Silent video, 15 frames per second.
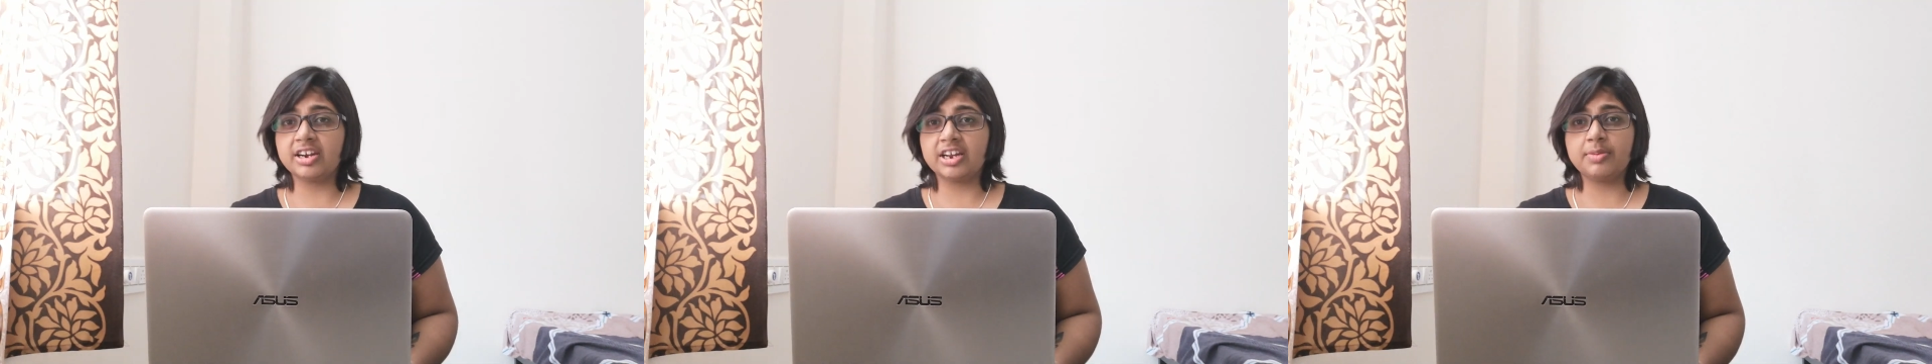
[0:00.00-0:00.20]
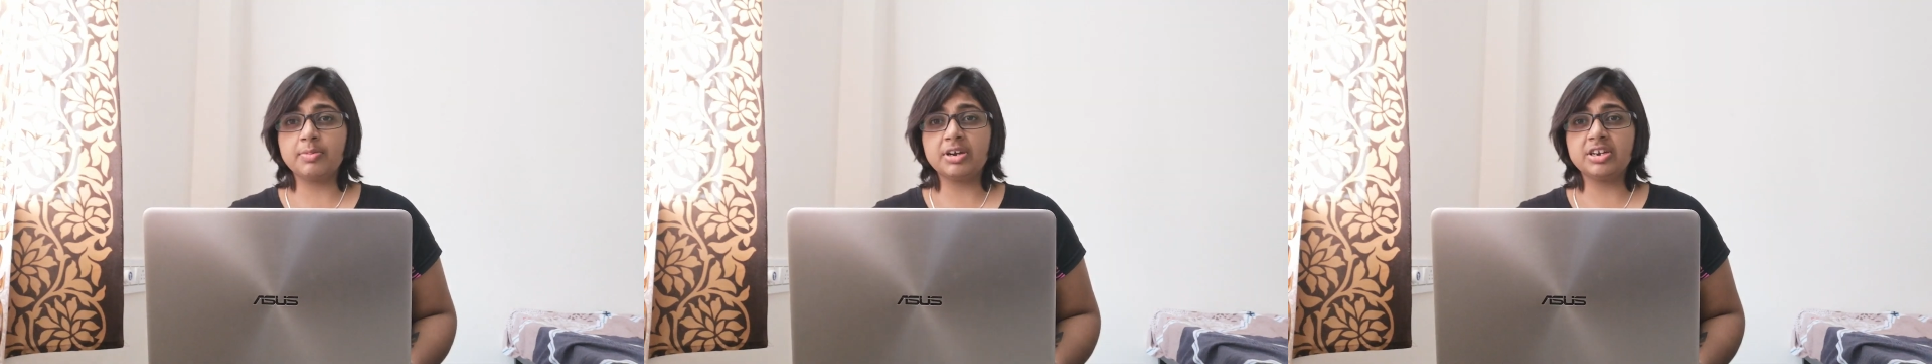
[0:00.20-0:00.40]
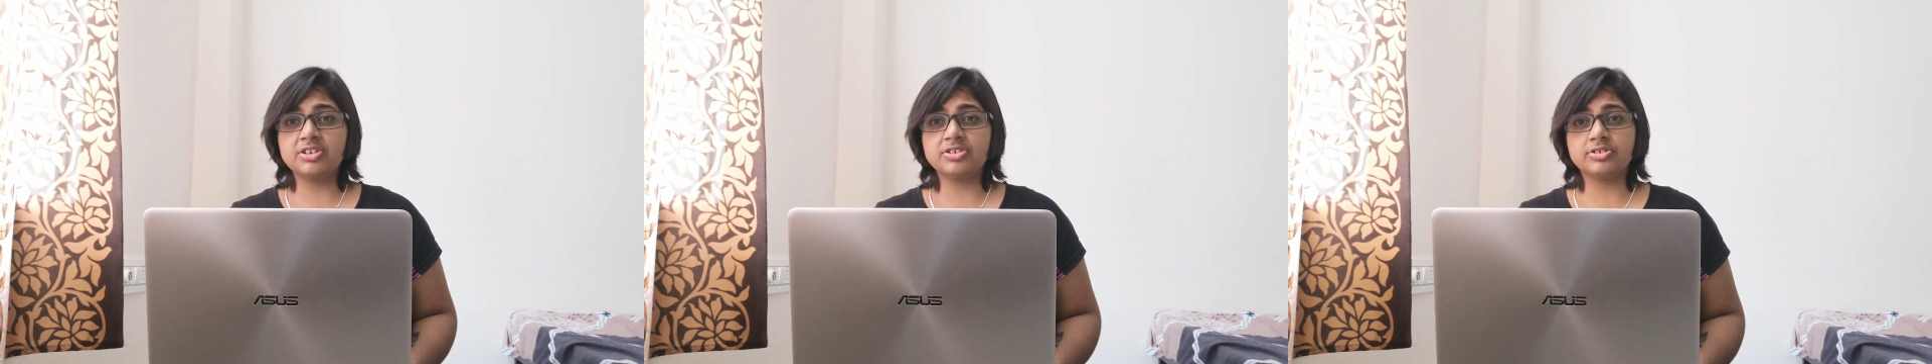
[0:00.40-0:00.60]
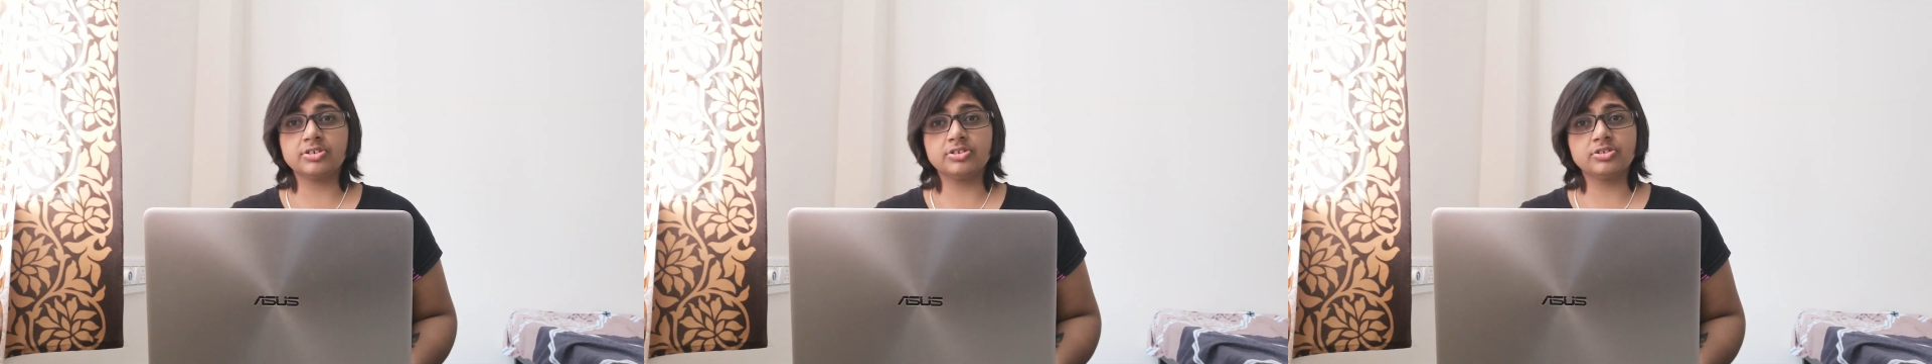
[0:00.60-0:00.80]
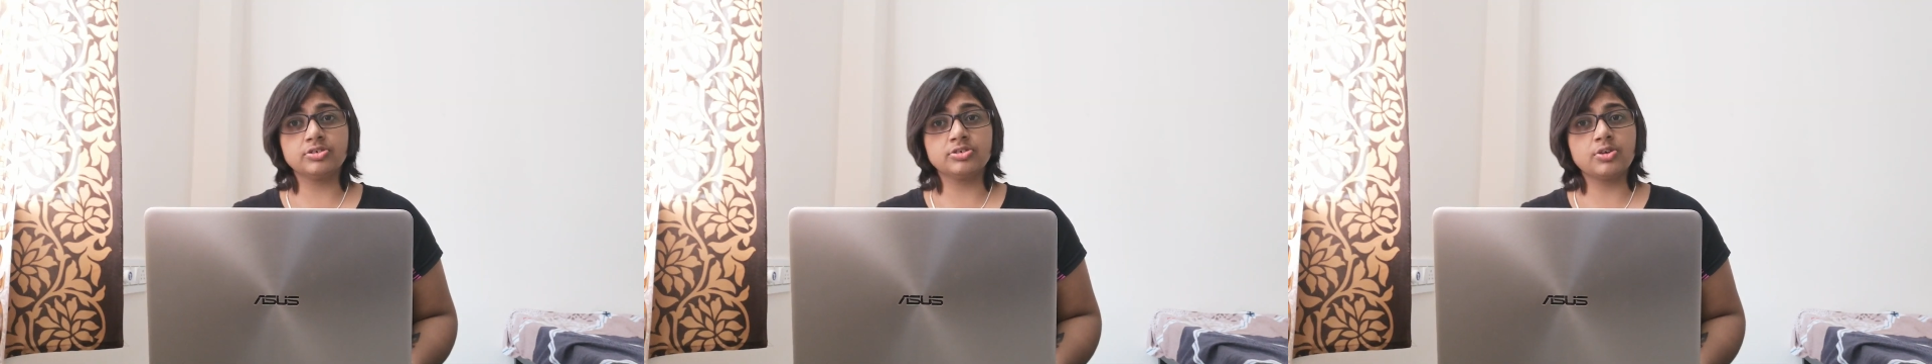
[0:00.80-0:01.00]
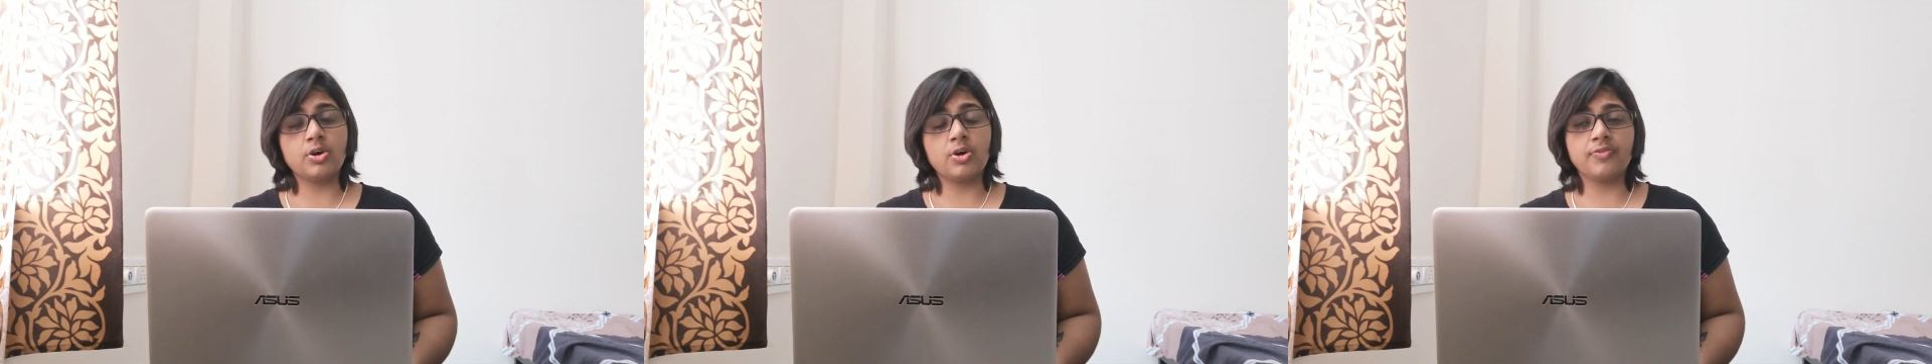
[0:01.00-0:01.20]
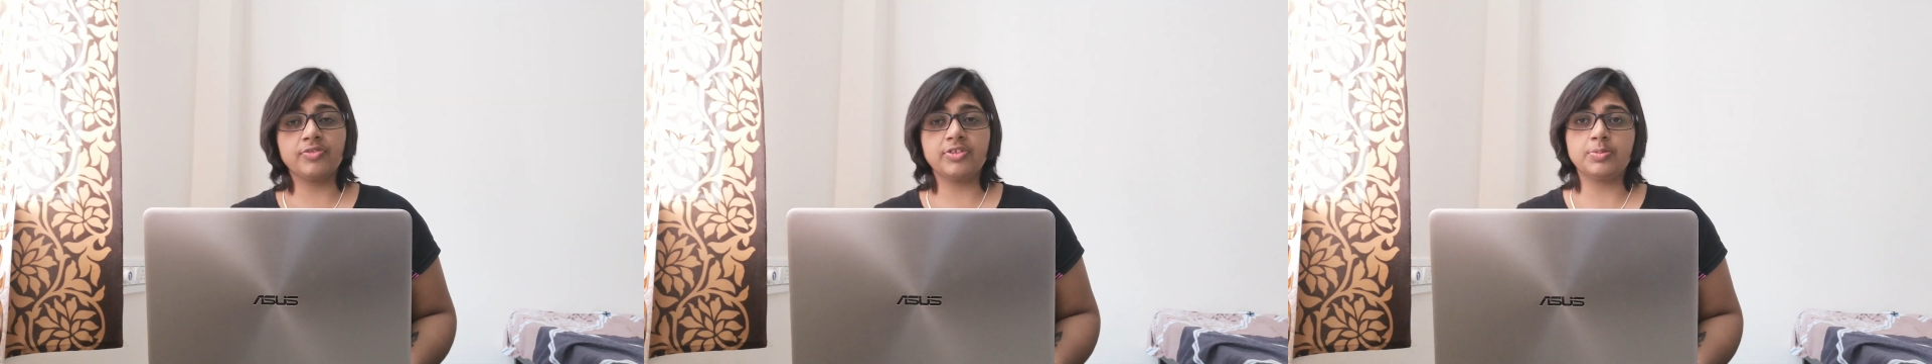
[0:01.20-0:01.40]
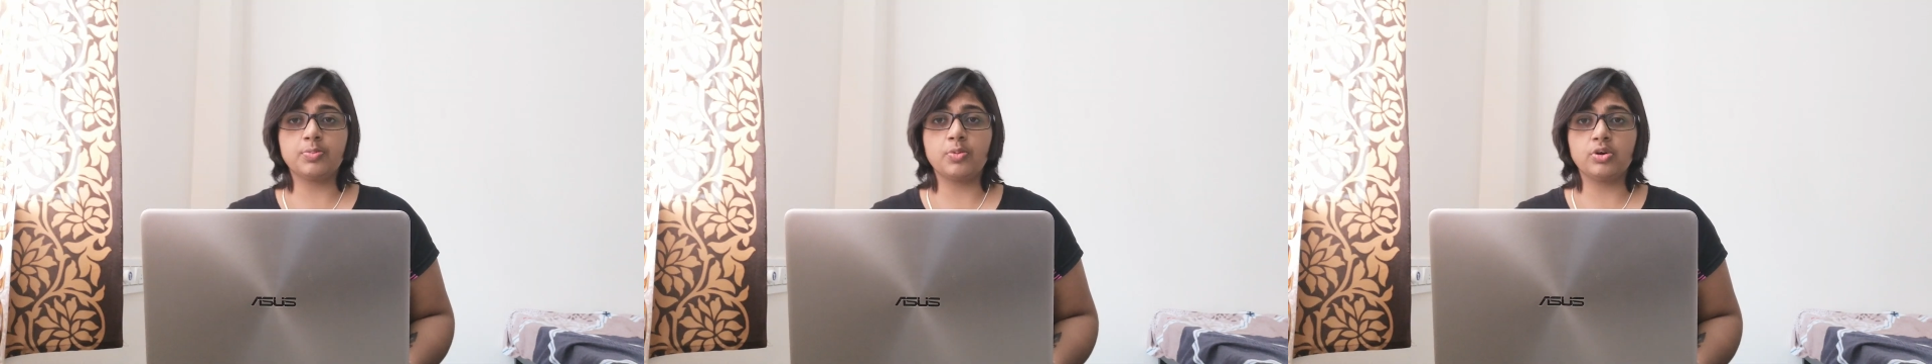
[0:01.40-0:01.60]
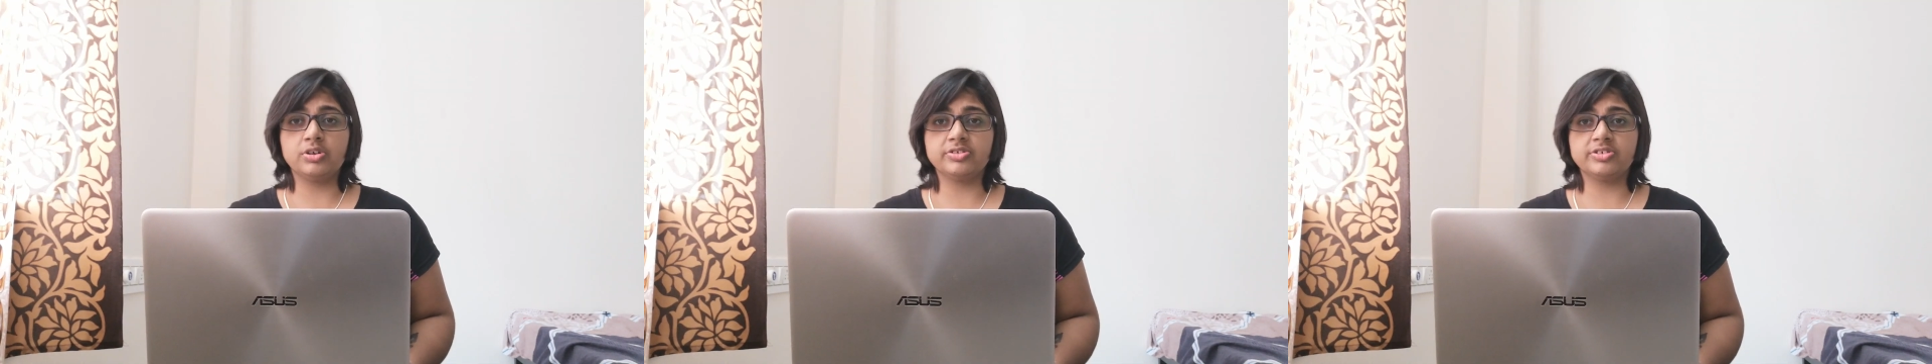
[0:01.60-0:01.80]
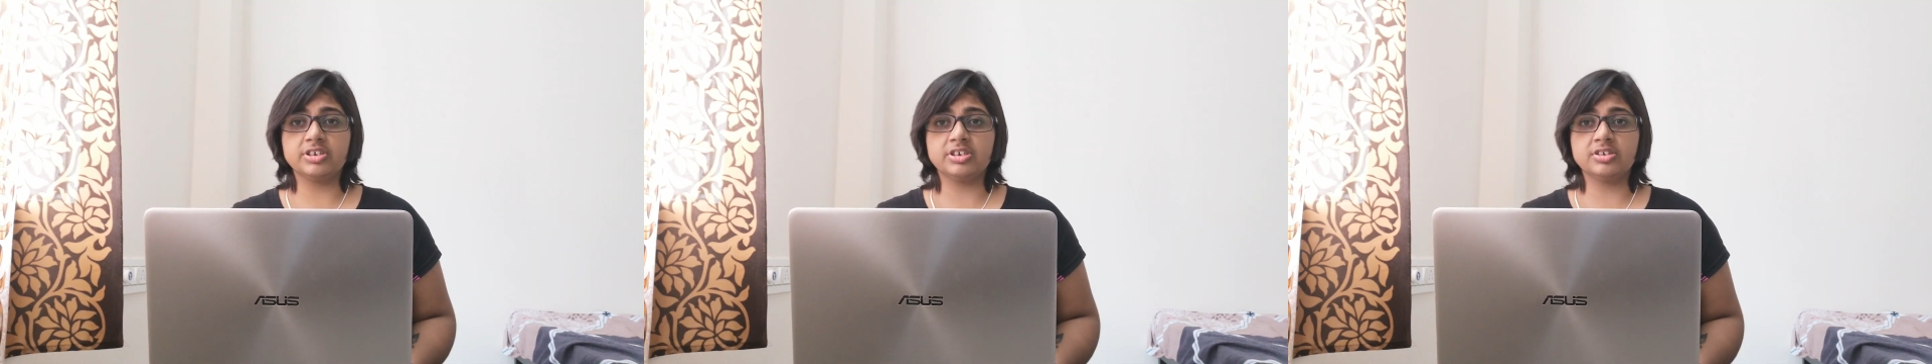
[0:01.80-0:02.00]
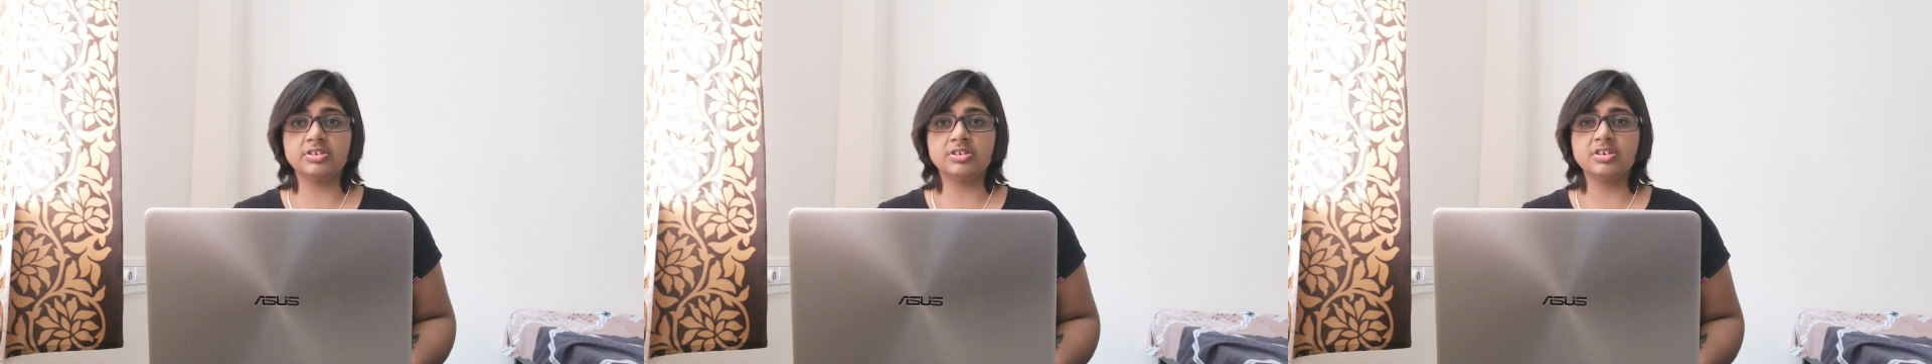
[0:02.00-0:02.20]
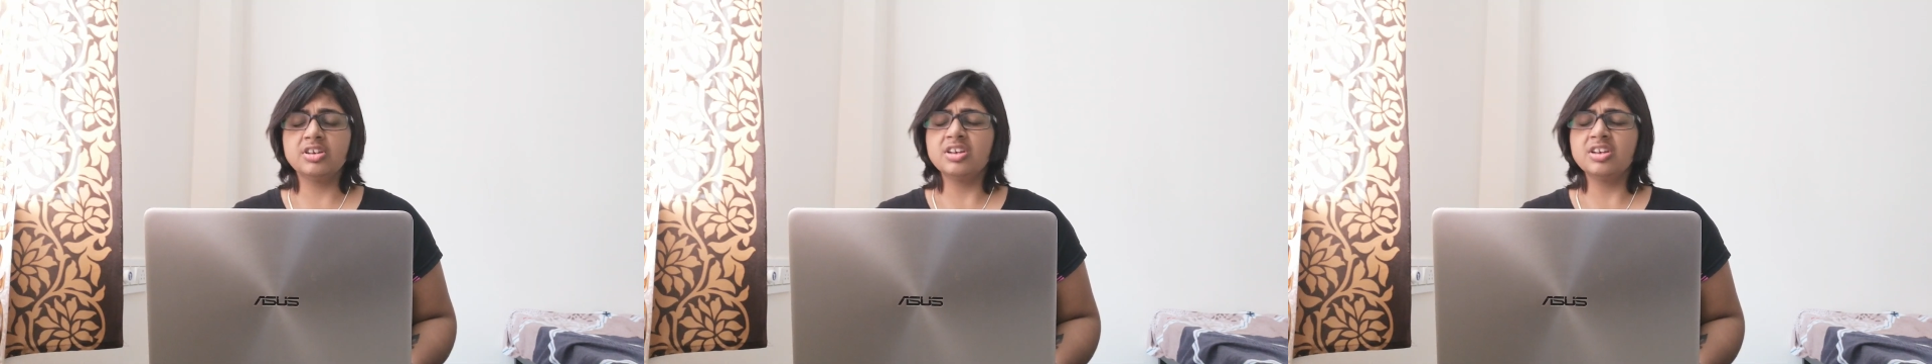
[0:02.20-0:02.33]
recommendations of that policy.